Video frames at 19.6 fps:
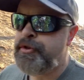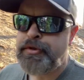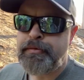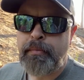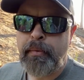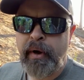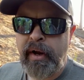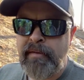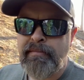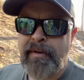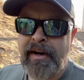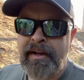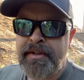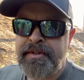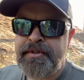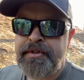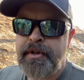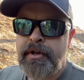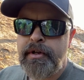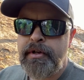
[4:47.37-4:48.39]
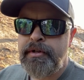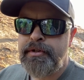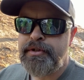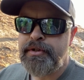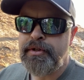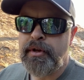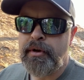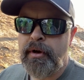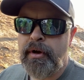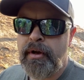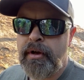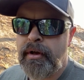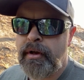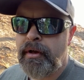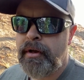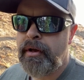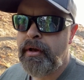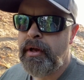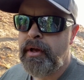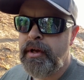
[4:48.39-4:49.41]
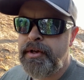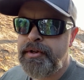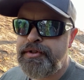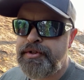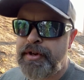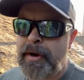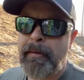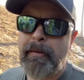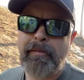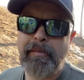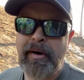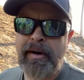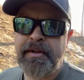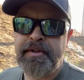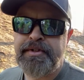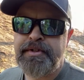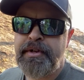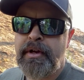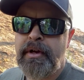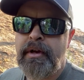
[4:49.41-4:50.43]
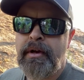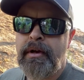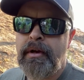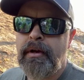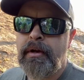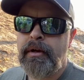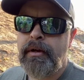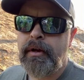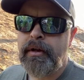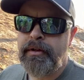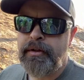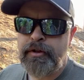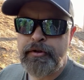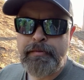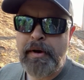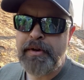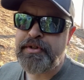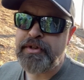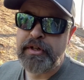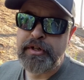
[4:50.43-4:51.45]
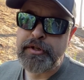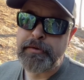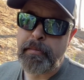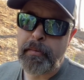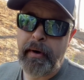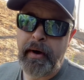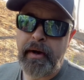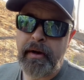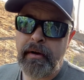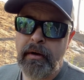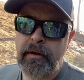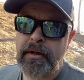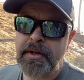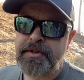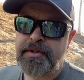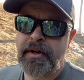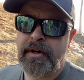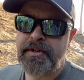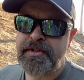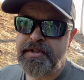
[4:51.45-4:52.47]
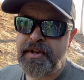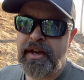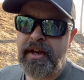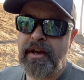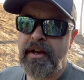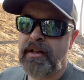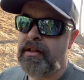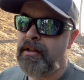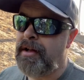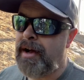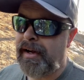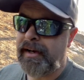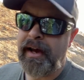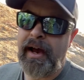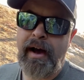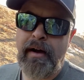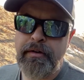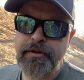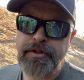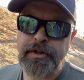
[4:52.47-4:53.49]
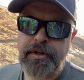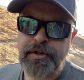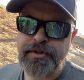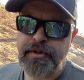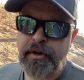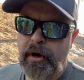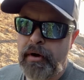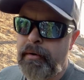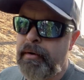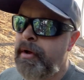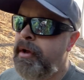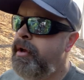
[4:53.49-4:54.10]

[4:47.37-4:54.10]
spring months to the summer months, especially in spring, you're going to start seeing a lot of algae. So